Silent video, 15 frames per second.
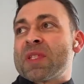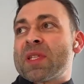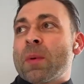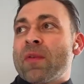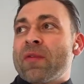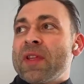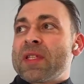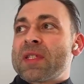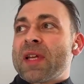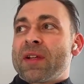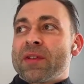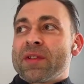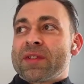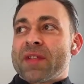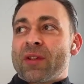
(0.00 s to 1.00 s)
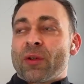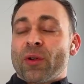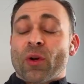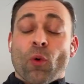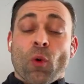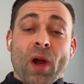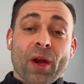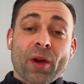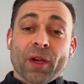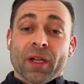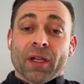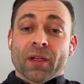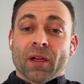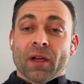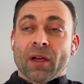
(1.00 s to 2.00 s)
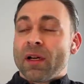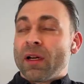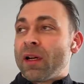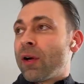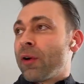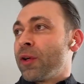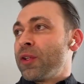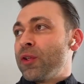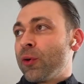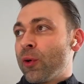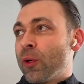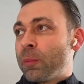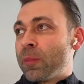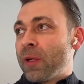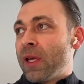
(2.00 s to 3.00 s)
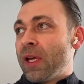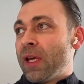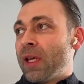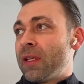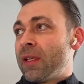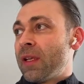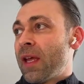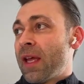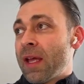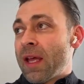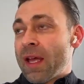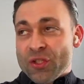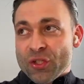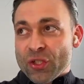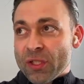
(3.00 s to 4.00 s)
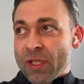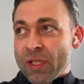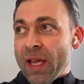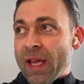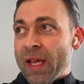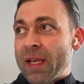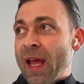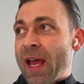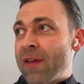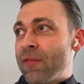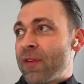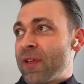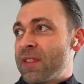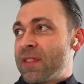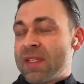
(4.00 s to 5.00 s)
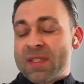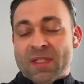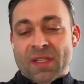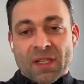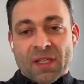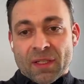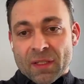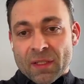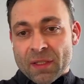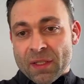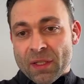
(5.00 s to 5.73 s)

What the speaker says: But some of these titles that they're acquiring are in Europe and Asia and have existing,